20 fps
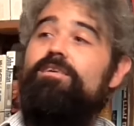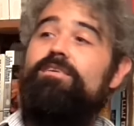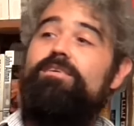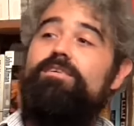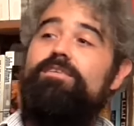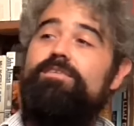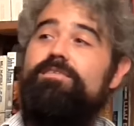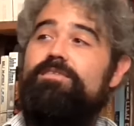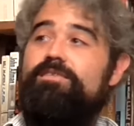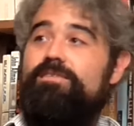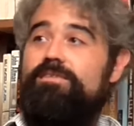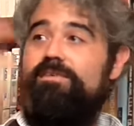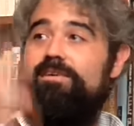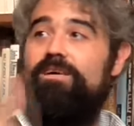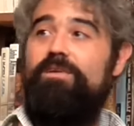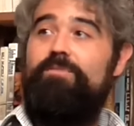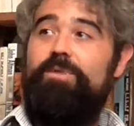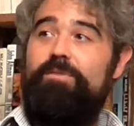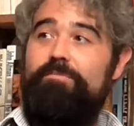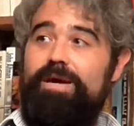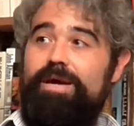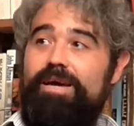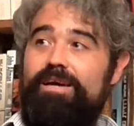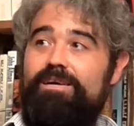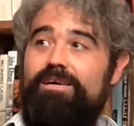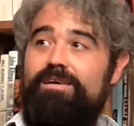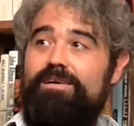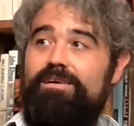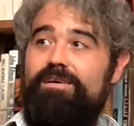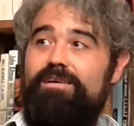is coming
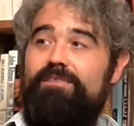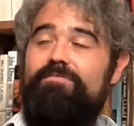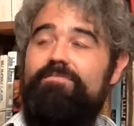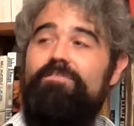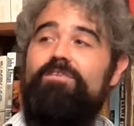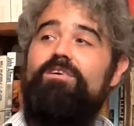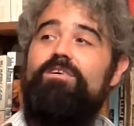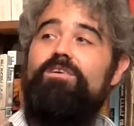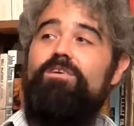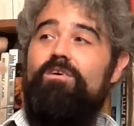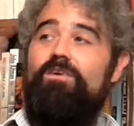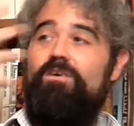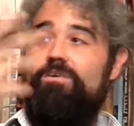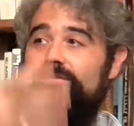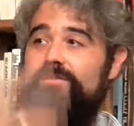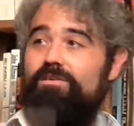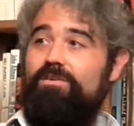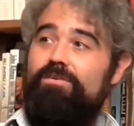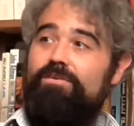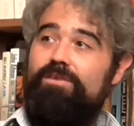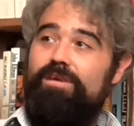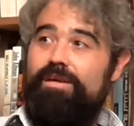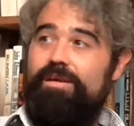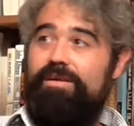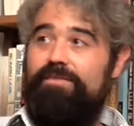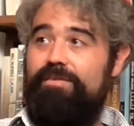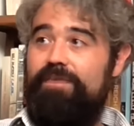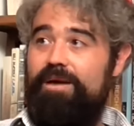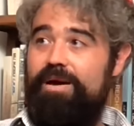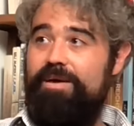back after a long, long
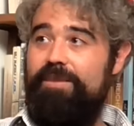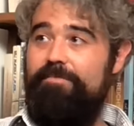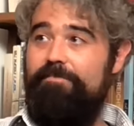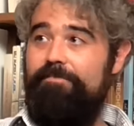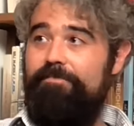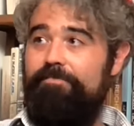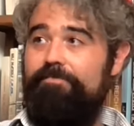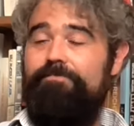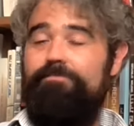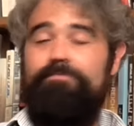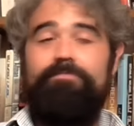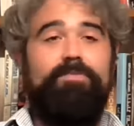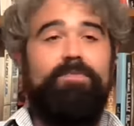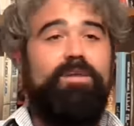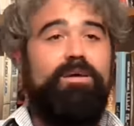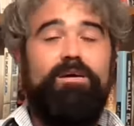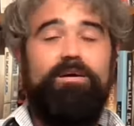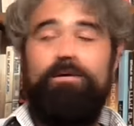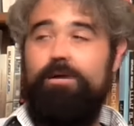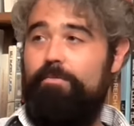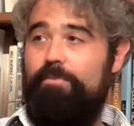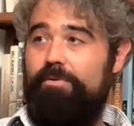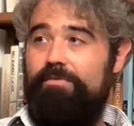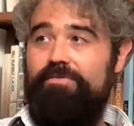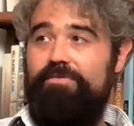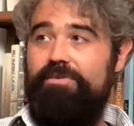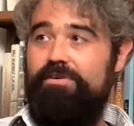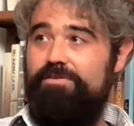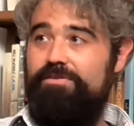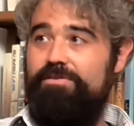uh, time, right. like a couple of
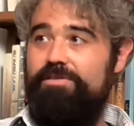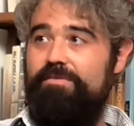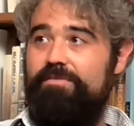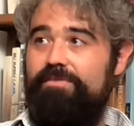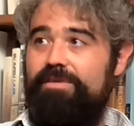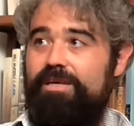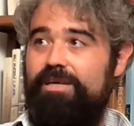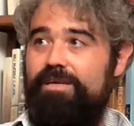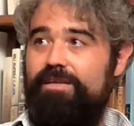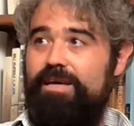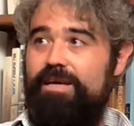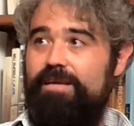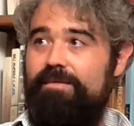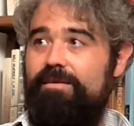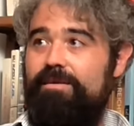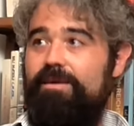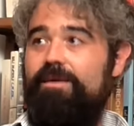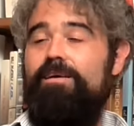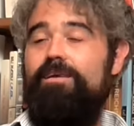years or something like that,